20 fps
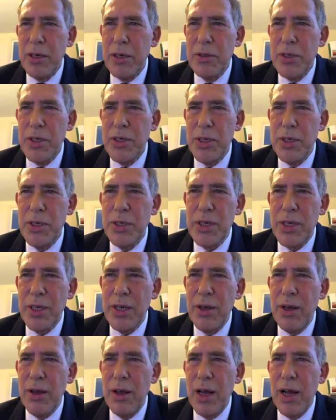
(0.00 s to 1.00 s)
This is
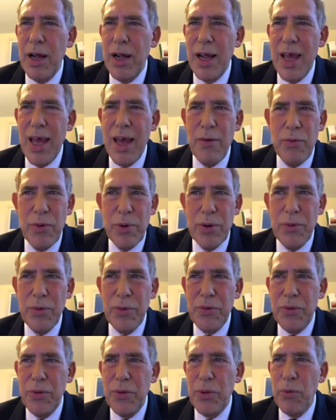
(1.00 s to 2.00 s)
evident
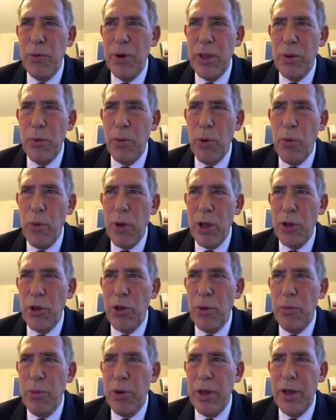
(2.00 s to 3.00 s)
through the way that we
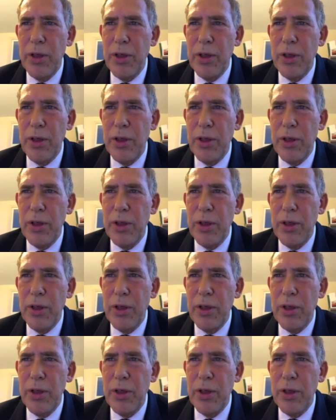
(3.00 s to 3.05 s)
welcome